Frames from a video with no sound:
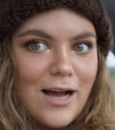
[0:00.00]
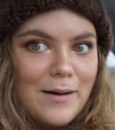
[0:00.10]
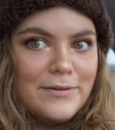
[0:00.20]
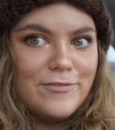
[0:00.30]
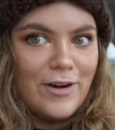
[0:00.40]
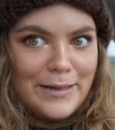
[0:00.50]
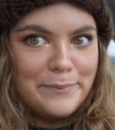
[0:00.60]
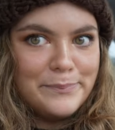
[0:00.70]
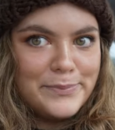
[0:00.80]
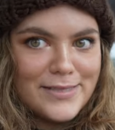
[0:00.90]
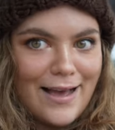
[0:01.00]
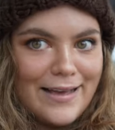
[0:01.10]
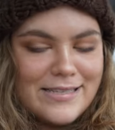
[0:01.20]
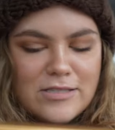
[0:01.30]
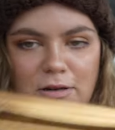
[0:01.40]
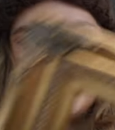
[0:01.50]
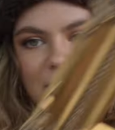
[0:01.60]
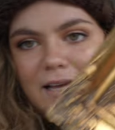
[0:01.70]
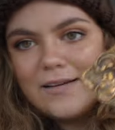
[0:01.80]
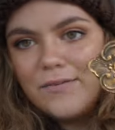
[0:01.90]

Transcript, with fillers: common frame size. So I'm like,